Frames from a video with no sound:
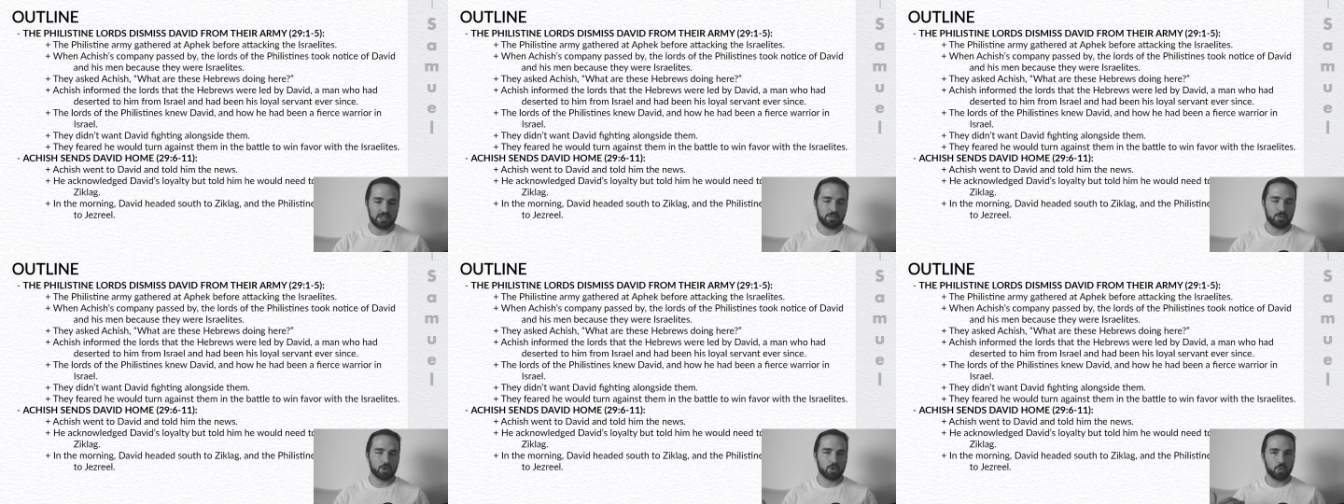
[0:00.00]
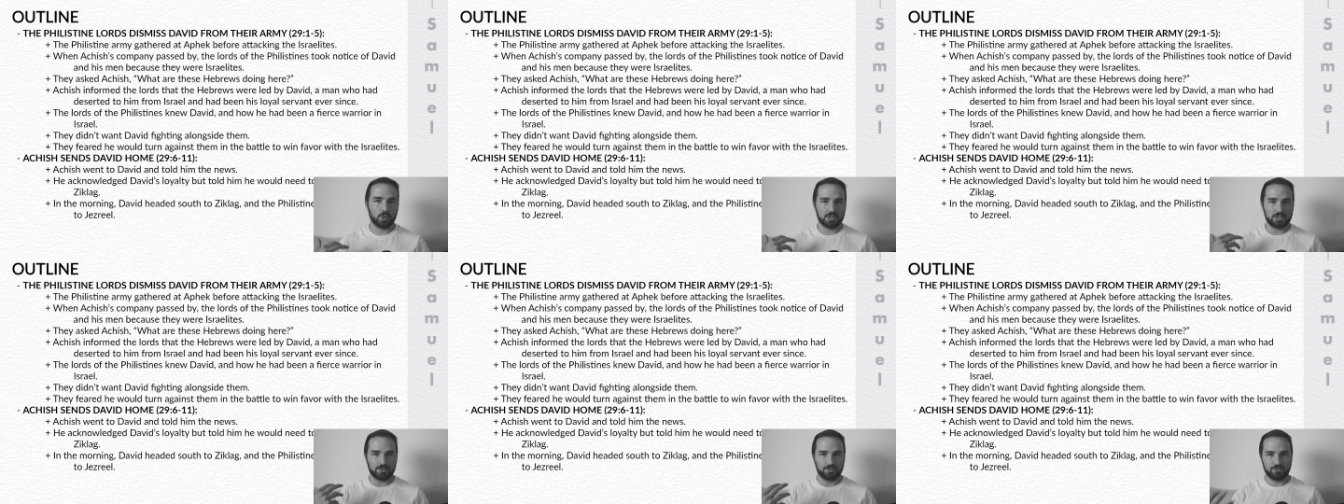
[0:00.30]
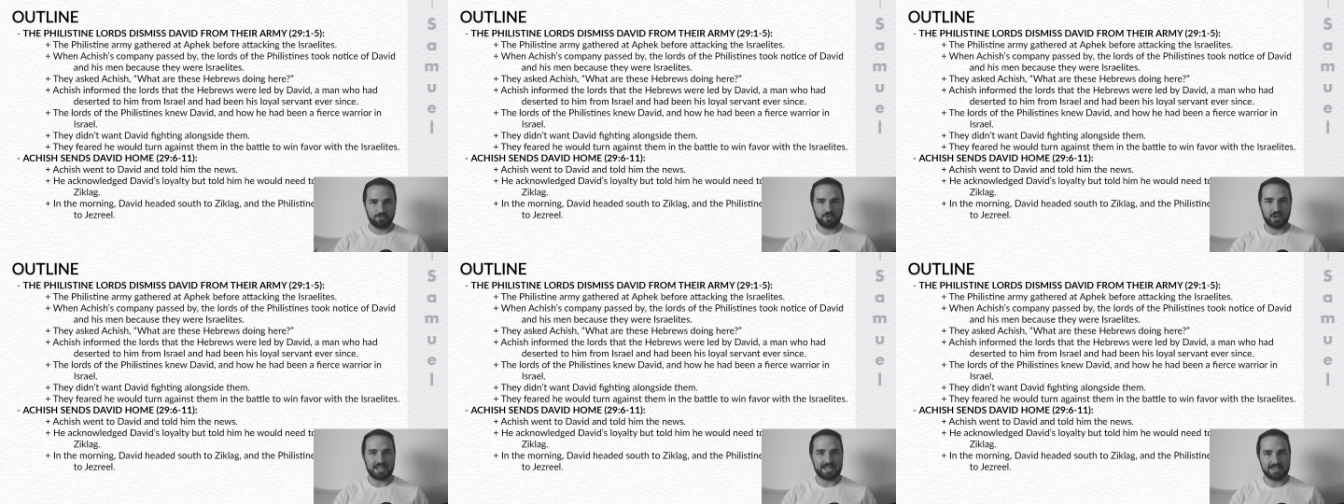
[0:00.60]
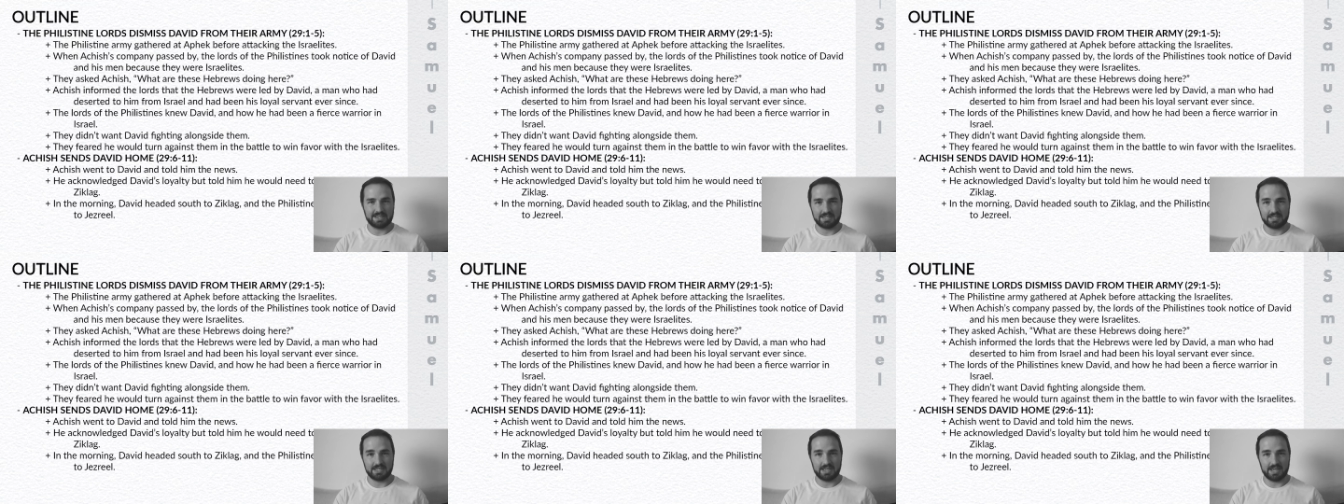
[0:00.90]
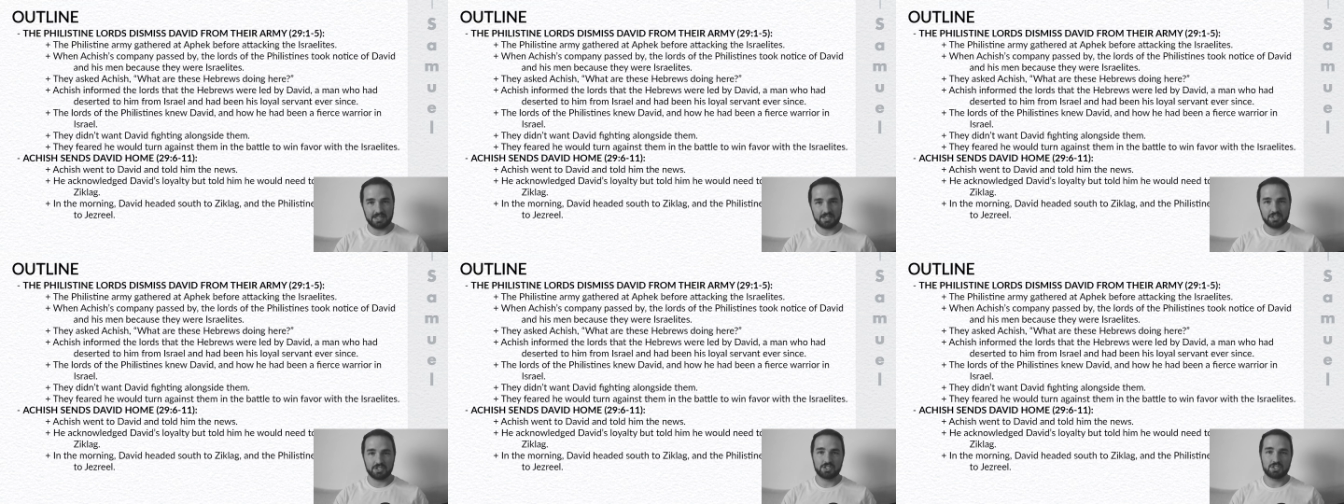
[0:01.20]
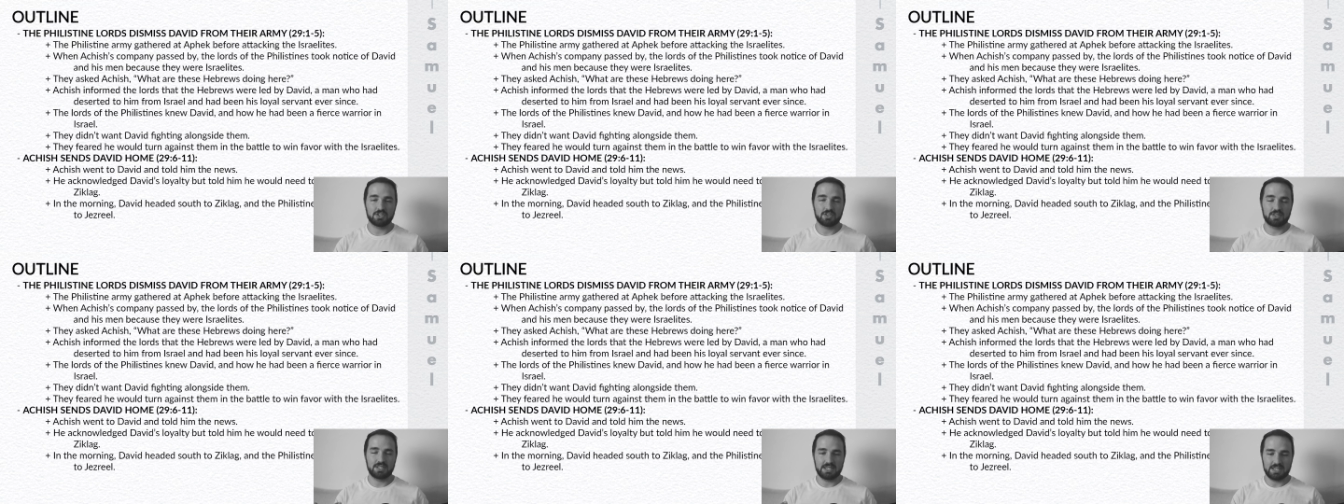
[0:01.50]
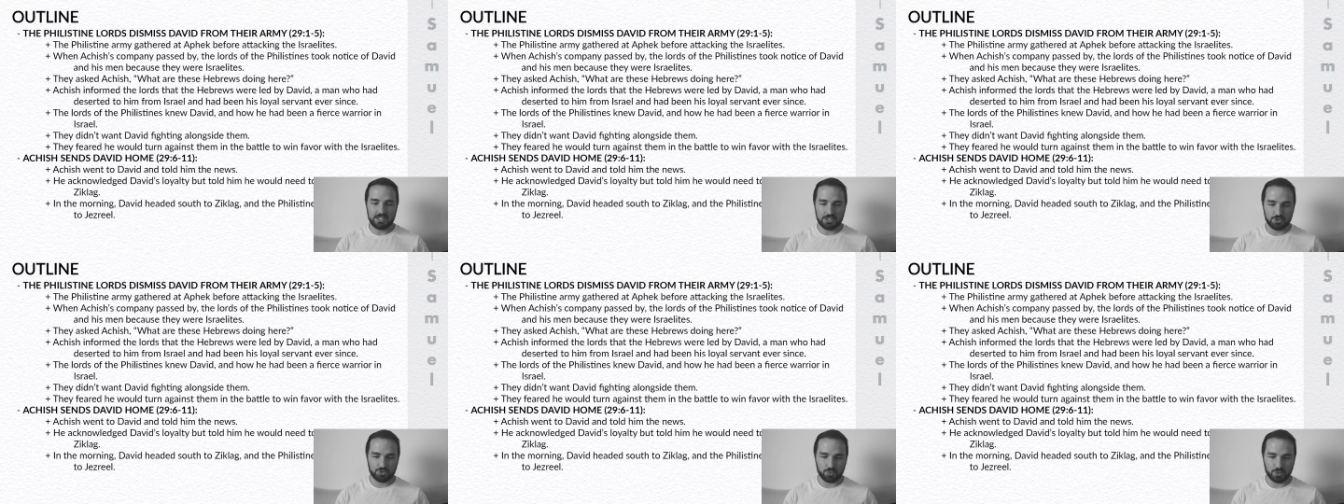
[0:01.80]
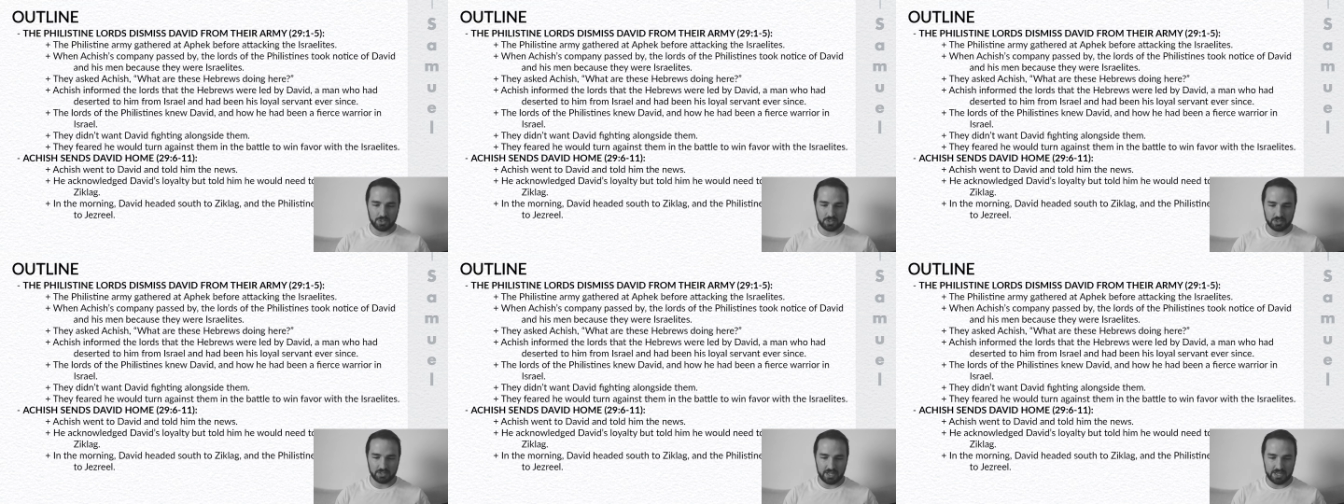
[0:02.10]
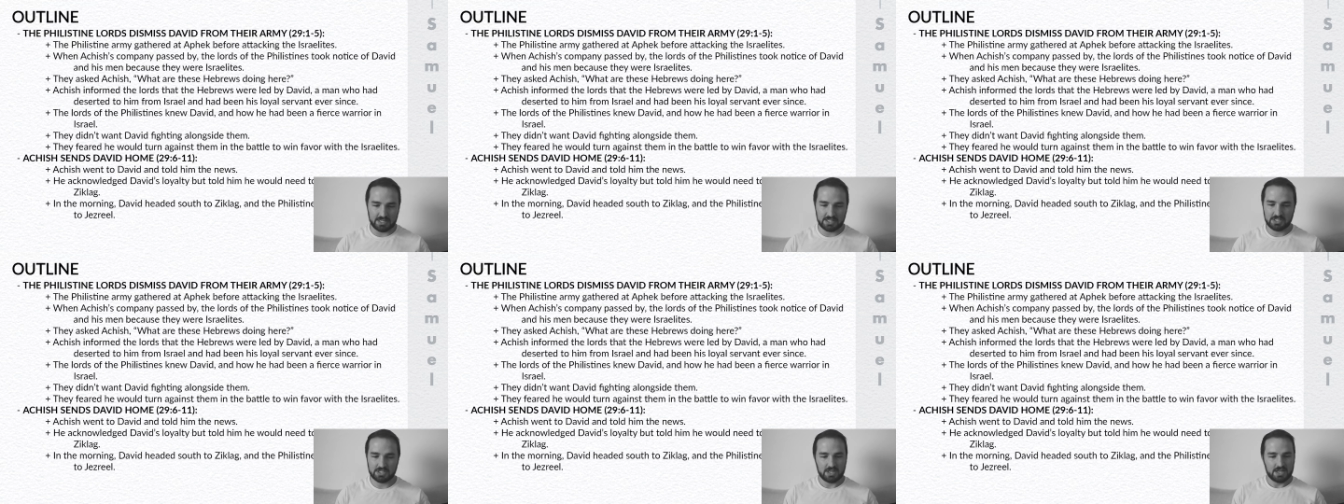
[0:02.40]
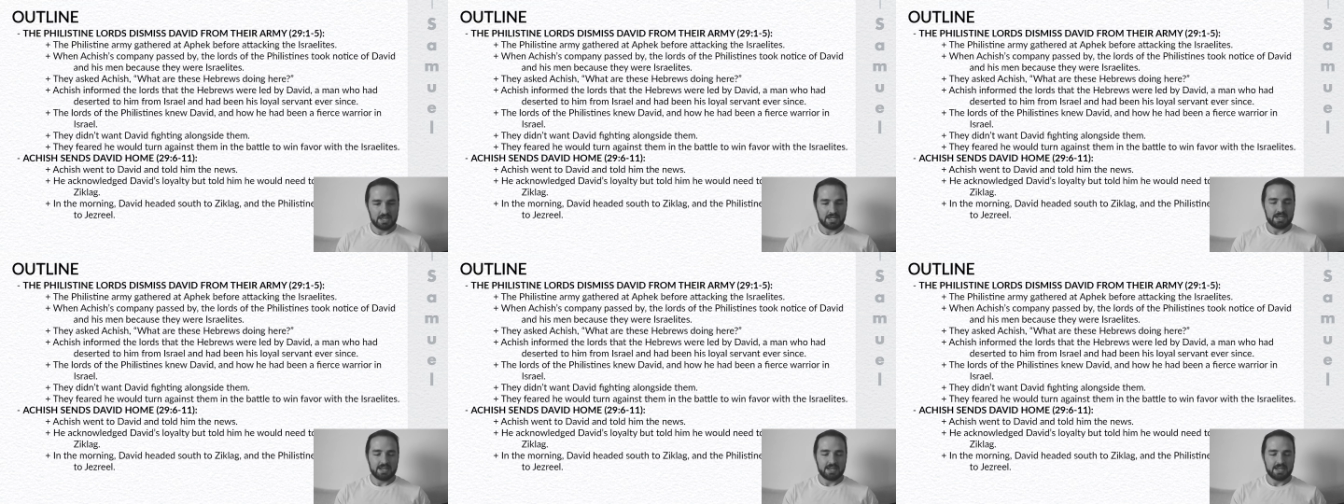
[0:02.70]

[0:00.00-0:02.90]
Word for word: They were going to fight against the Israelites.